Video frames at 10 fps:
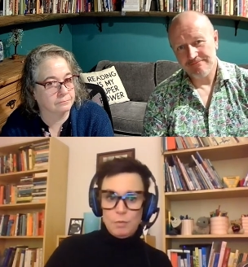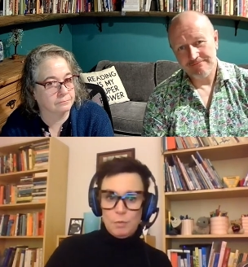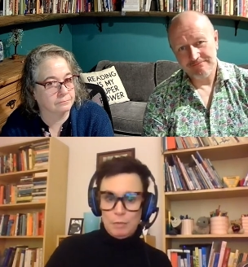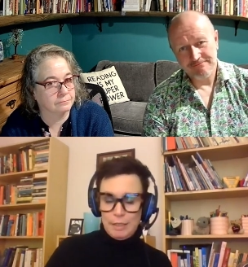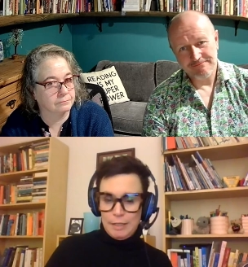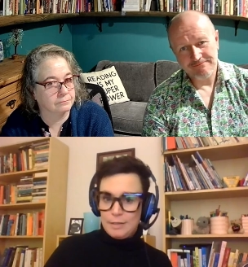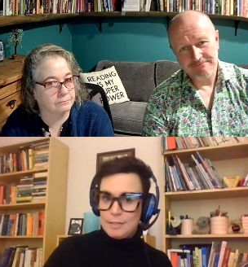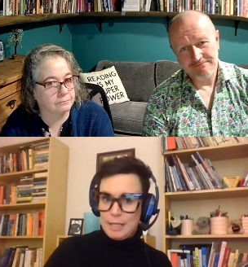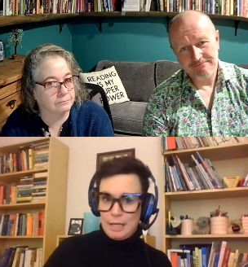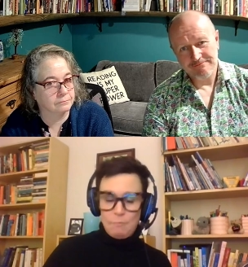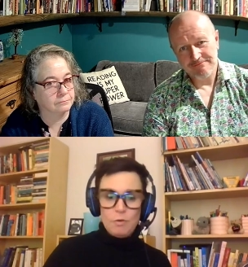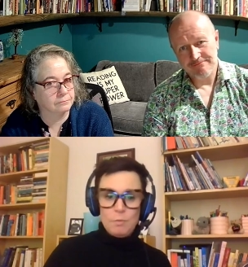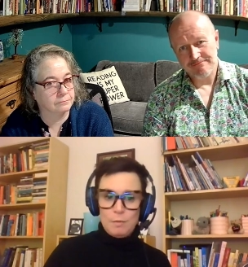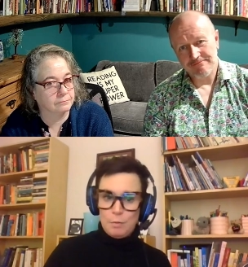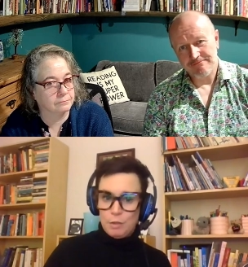Speaker 1: We're playing this game for a
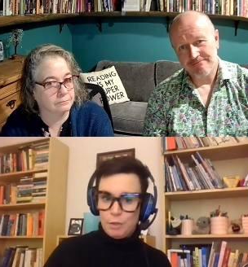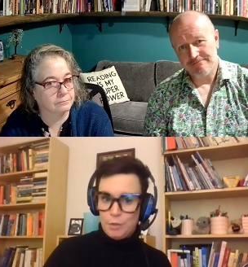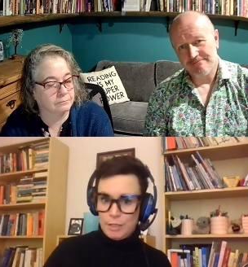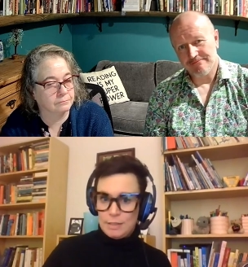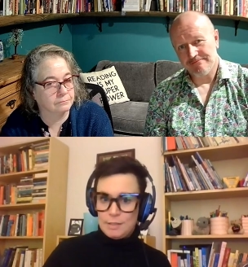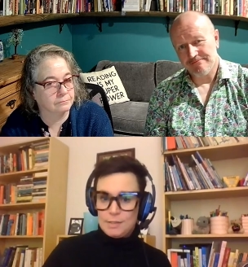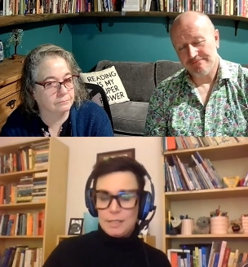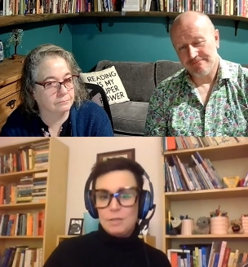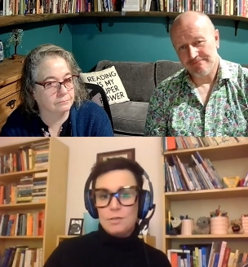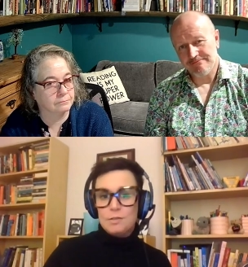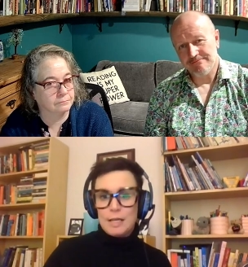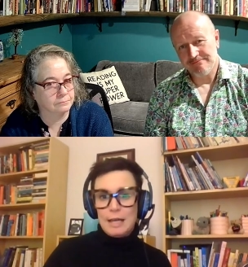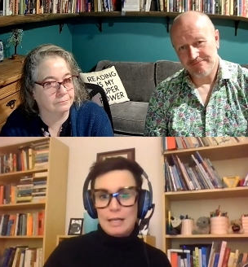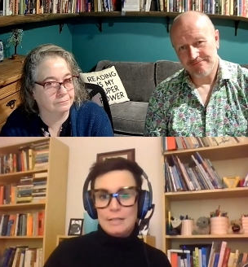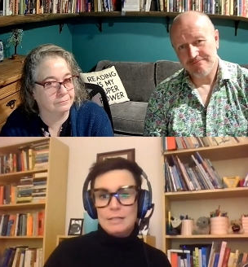bit, we're learning these skills,
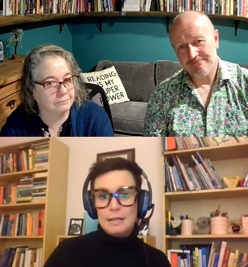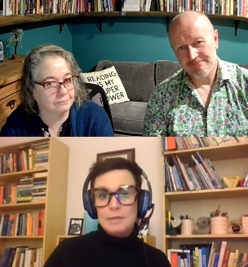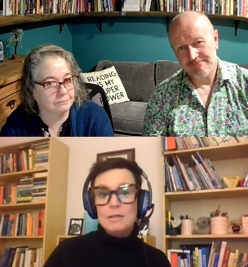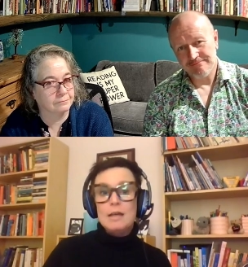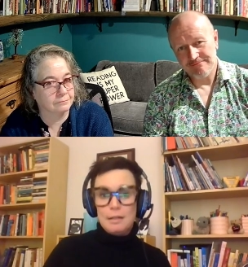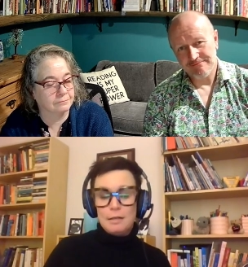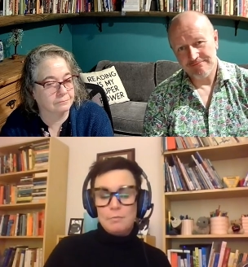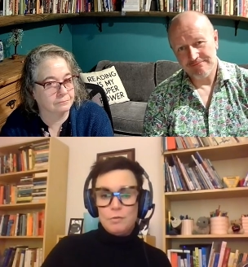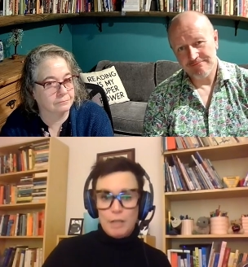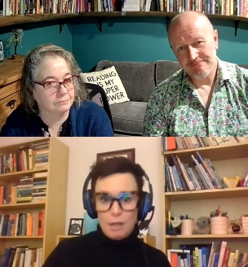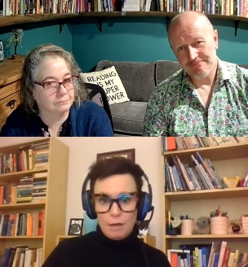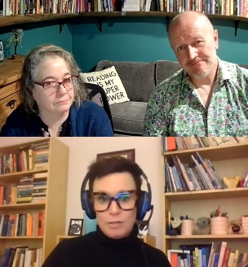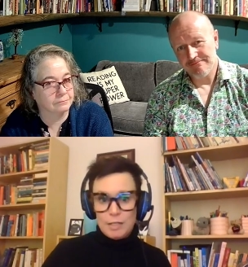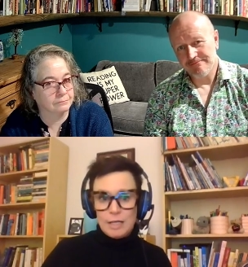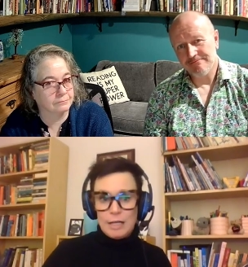and, uh, and then moving on to
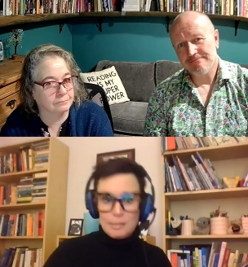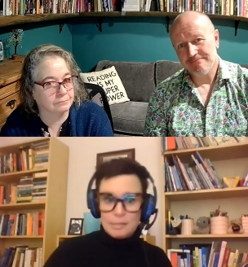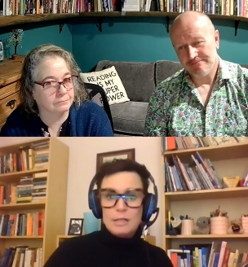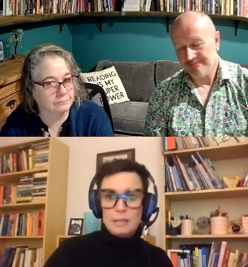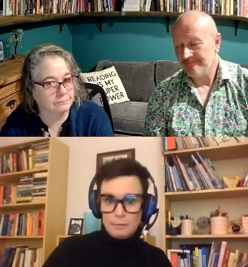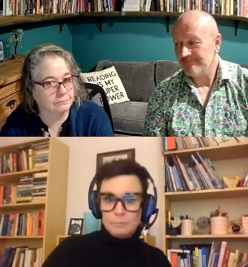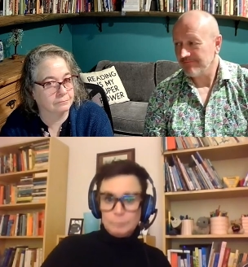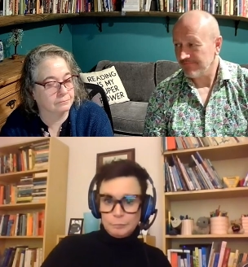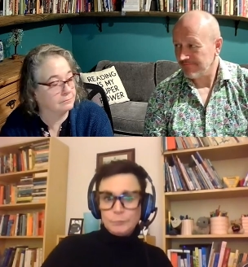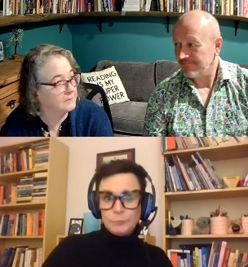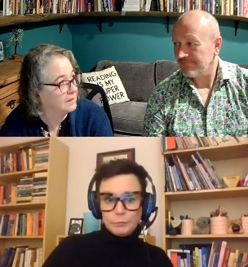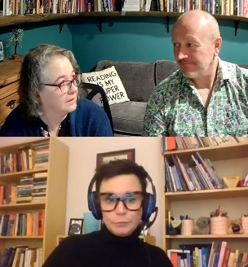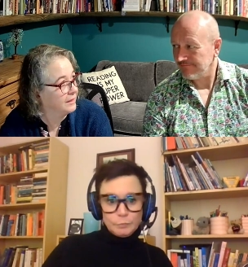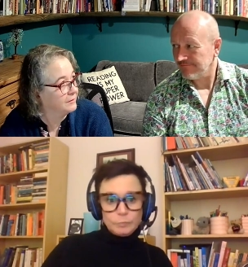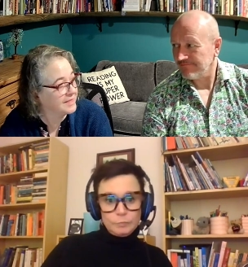the next thing.
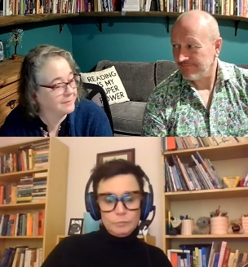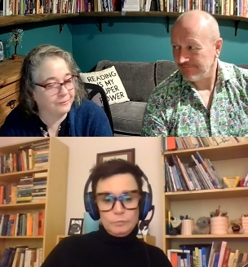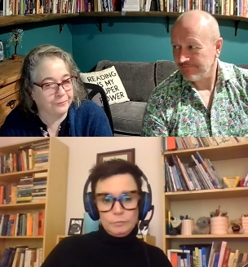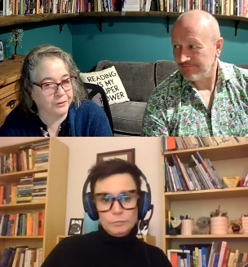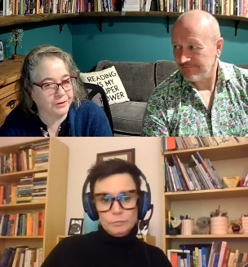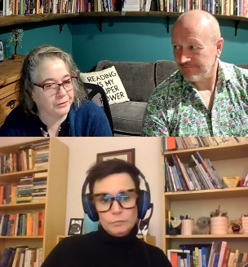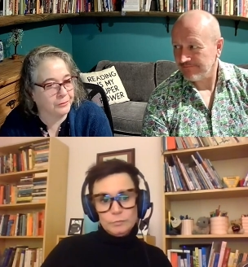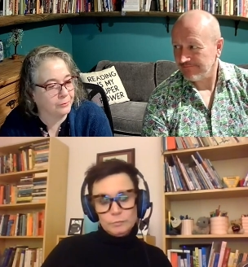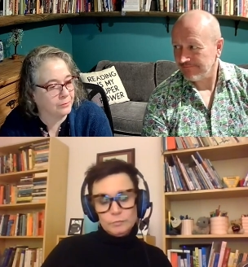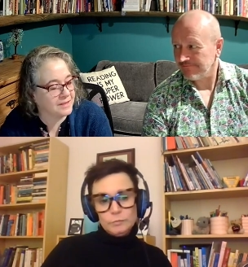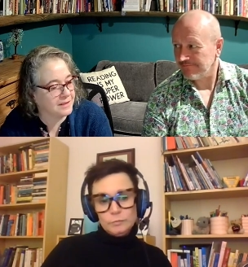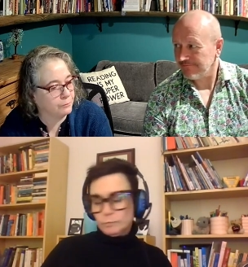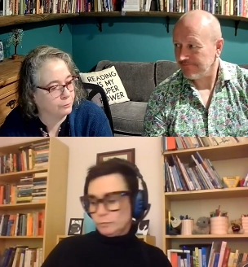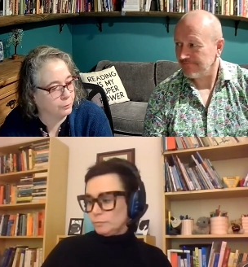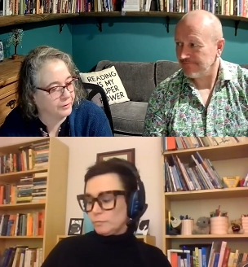
Speaker 2: And Tim, for you,
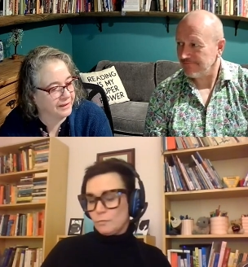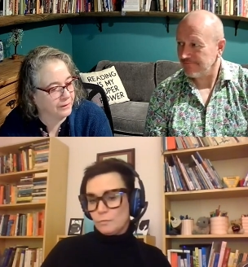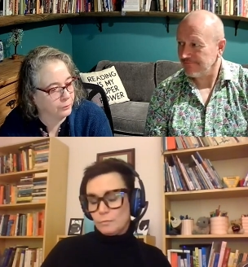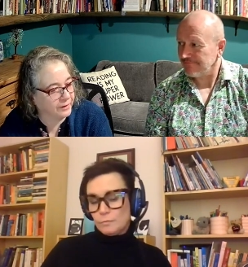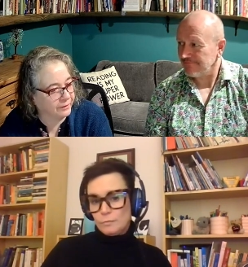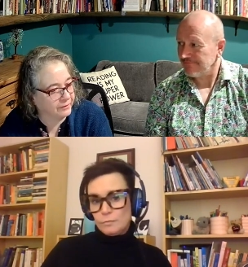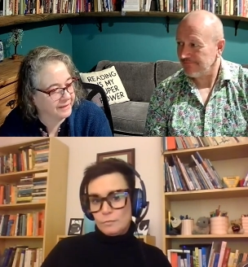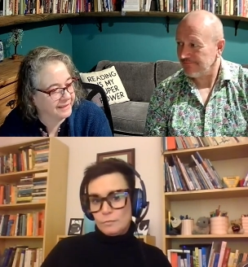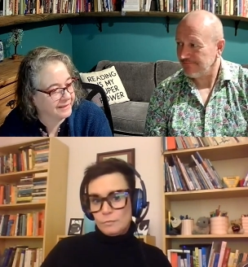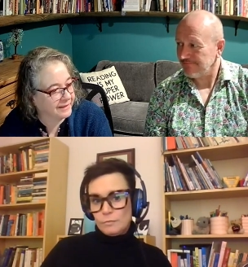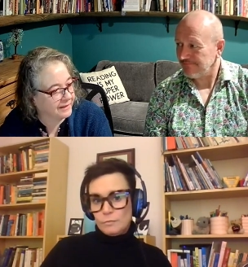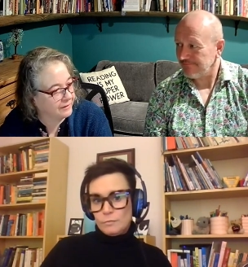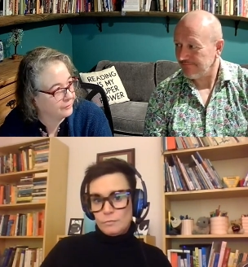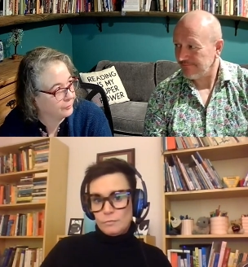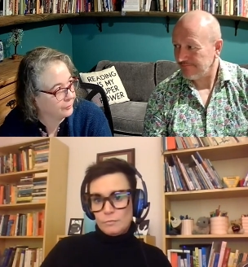did working with Leigh and
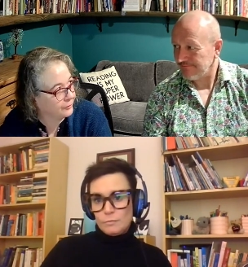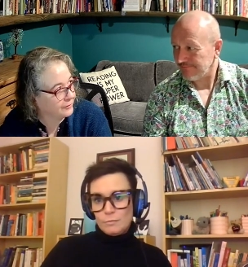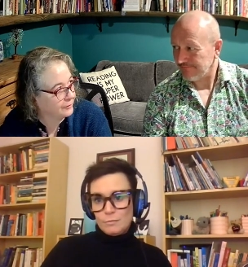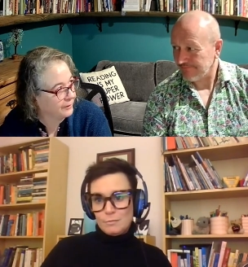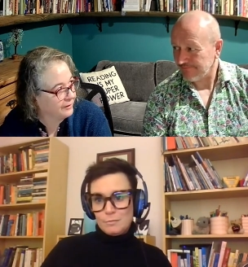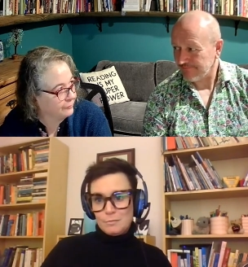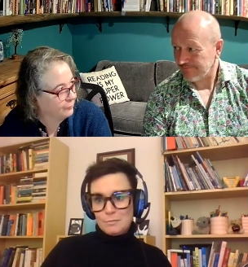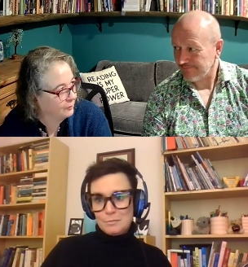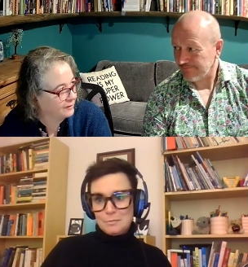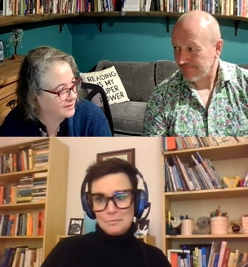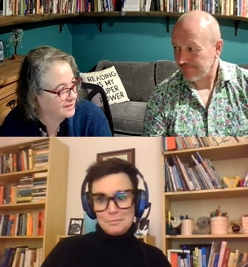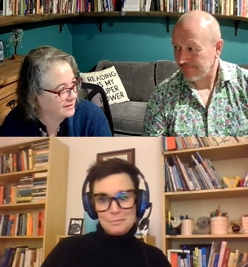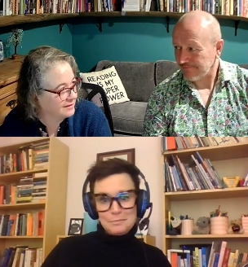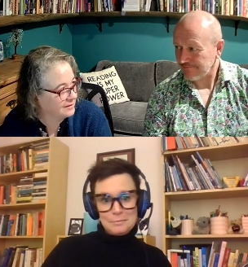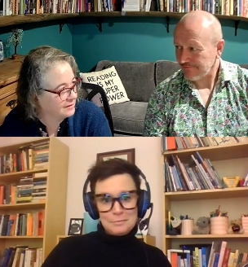her grade fours
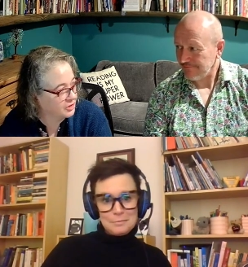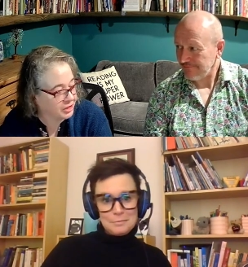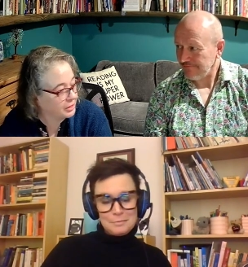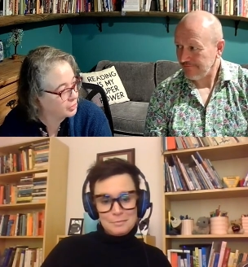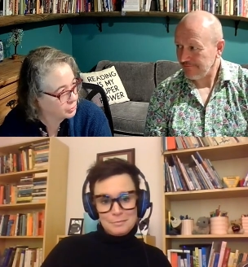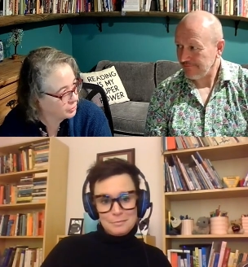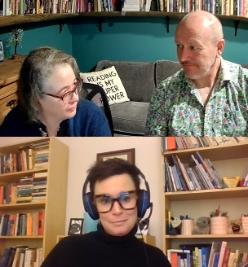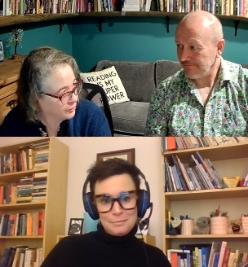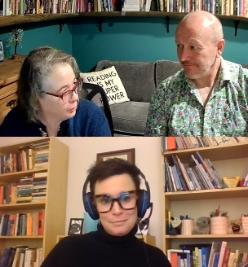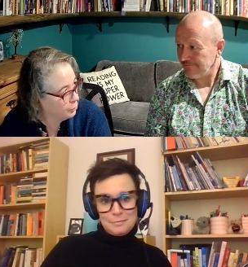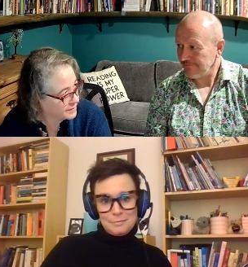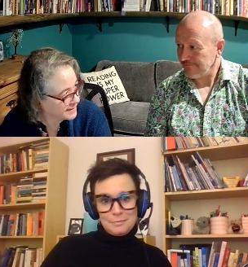change the goals